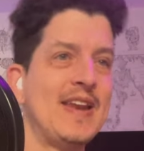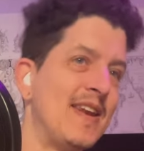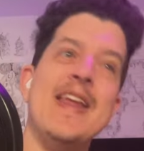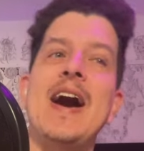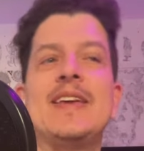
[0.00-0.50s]

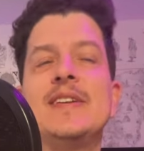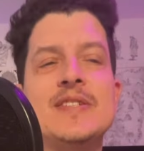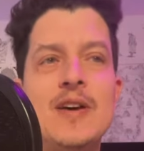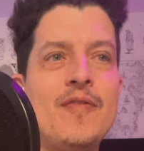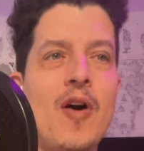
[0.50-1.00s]
knocking
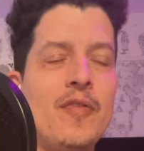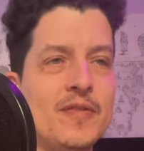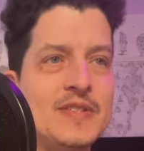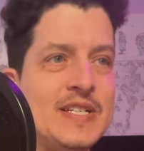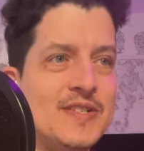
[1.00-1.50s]
stuff off of
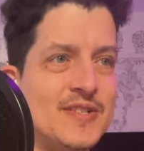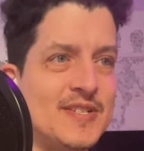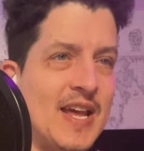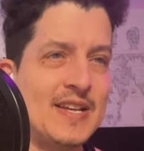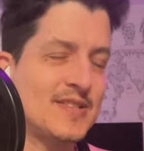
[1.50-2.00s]
teacher's
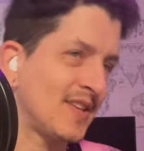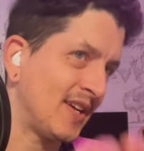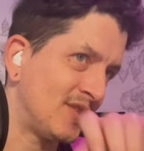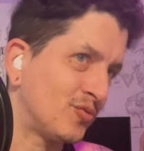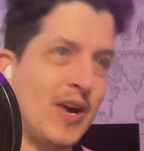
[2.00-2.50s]
desk,
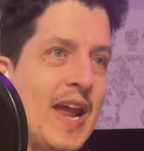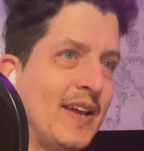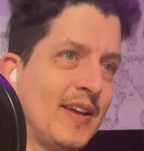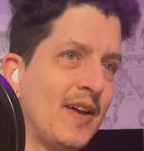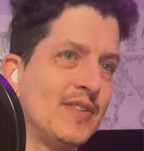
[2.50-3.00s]
like
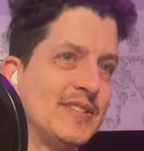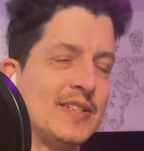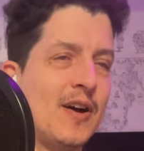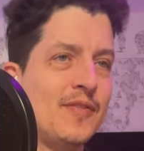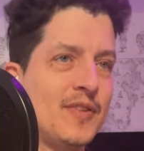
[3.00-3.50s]
dragging everything
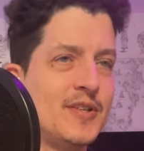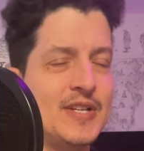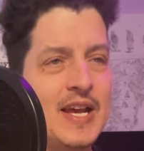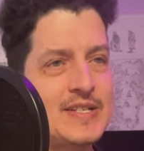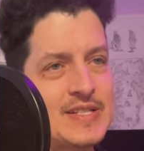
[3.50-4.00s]
off of their
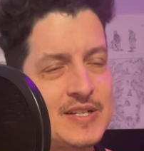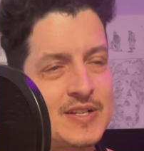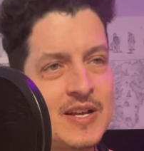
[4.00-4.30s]
desk and